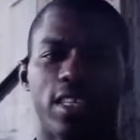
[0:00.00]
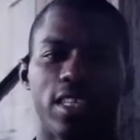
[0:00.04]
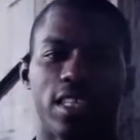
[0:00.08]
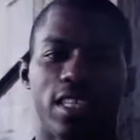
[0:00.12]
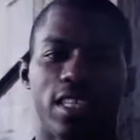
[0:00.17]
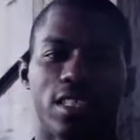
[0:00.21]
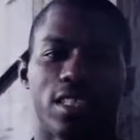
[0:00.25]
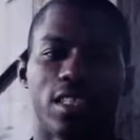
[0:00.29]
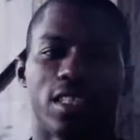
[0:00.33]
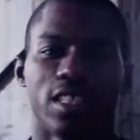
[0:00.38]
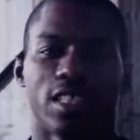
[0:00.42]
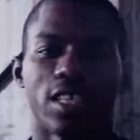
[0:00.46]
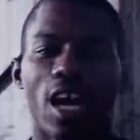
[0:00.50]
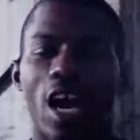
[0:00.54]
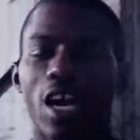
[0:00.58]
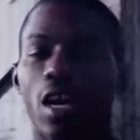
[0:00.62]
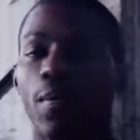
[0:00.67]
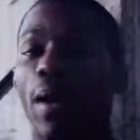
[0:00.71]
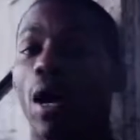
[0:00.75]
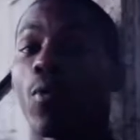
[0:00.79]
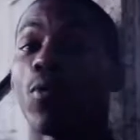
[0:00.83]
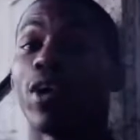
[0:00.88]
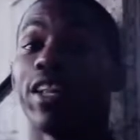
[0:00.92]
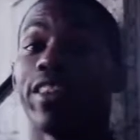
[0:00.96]
edition to talk
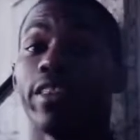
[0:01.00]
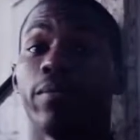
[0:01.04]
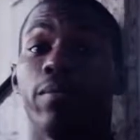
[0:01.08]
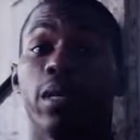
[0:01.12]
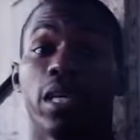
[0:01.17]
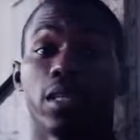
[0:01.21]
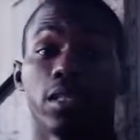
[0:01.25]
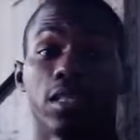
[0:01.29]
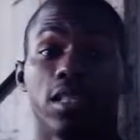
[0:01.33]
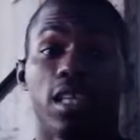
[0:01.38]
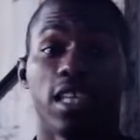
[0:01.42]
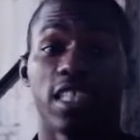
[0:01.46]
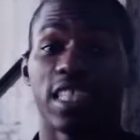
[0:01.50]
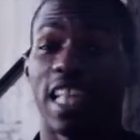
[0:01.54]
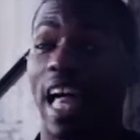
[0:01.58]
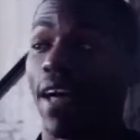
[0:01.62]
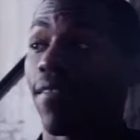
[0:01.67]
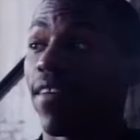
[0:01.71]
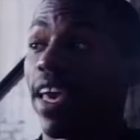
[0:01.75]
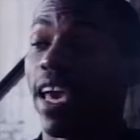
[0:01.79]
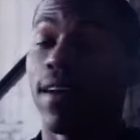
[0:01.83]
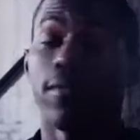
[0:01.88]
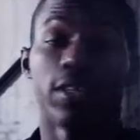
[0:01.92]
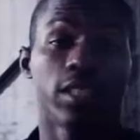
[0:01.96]
about one of the biggest things that
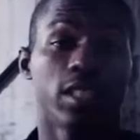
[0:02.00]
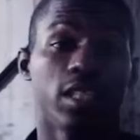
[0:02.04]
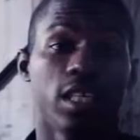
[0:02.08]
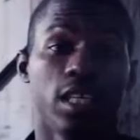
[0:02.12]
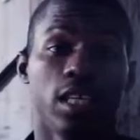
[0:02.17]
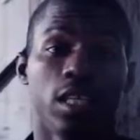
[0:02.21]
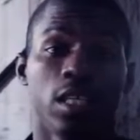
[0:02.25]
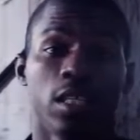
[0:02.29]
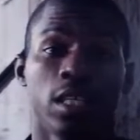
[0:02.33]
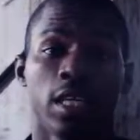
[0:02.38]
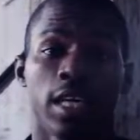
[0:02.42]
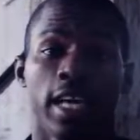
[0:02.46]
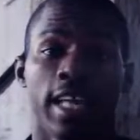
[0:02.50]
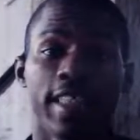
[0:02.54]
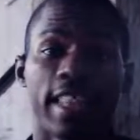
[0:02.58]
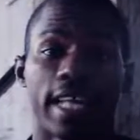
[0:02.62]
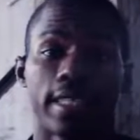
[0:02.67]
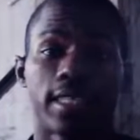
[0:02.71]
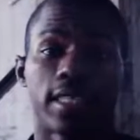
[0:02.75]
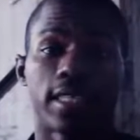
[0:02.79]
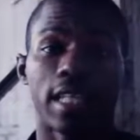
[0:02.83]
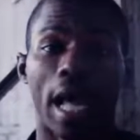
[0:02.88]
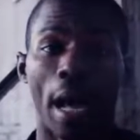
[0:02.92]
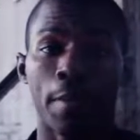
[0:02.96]
I've ever seen
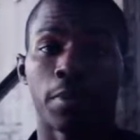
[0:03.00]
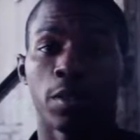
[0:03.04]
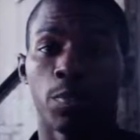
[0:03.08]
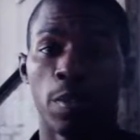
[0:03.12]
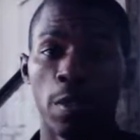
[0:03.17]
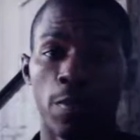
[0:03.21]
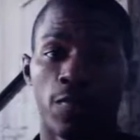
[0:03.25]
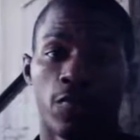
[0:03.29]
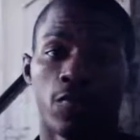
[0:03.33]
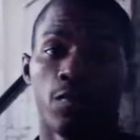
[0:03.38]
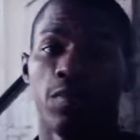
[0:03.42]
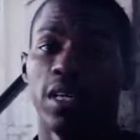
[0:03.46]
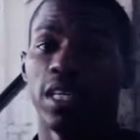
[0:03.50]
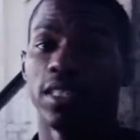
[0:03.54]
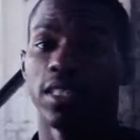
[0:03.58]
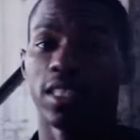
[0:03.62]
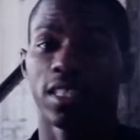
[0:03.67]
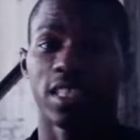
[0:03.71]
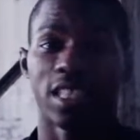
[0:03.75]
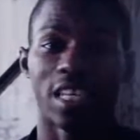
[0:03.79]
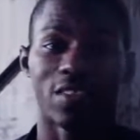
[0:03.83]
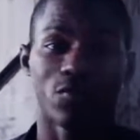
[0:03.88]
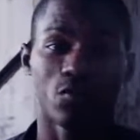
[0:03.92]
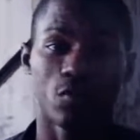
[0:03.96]
that stops people from being
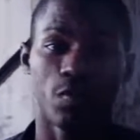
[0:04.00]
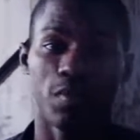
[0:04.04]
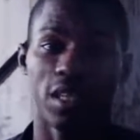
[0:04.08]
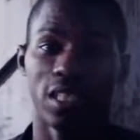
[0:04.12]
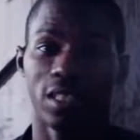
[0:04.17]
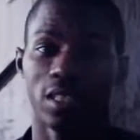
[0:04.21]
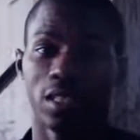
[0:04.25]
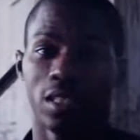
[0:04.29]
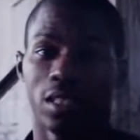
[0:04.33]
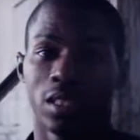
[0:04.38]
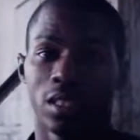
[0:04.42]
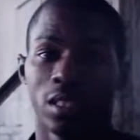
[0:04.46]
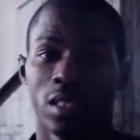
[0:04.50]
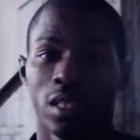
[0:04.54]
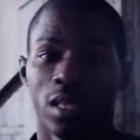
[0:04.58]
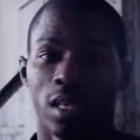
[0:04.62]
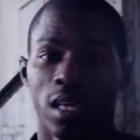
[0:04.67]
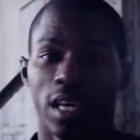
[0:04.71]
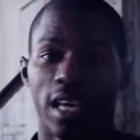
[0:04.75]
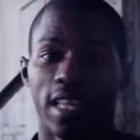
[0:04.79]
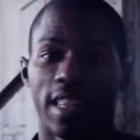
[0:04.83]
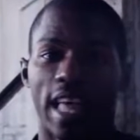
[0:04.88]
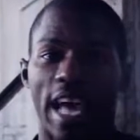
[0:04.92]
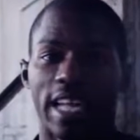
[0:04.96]
successful in business,
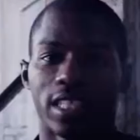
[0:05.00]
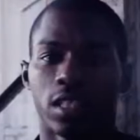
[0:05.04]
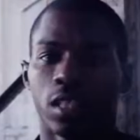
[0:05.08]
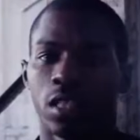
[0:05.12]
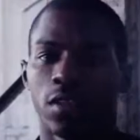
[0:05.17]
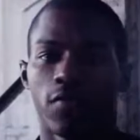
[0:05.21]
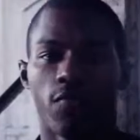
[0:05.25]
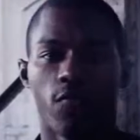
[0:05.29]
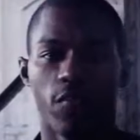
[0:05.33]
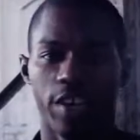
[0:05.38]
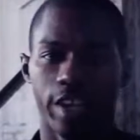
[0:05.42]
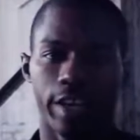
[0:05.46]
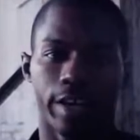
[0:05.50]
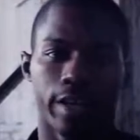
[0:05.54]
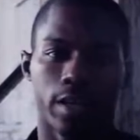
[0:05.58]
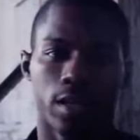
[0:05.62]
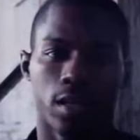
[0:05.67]
and that's fear.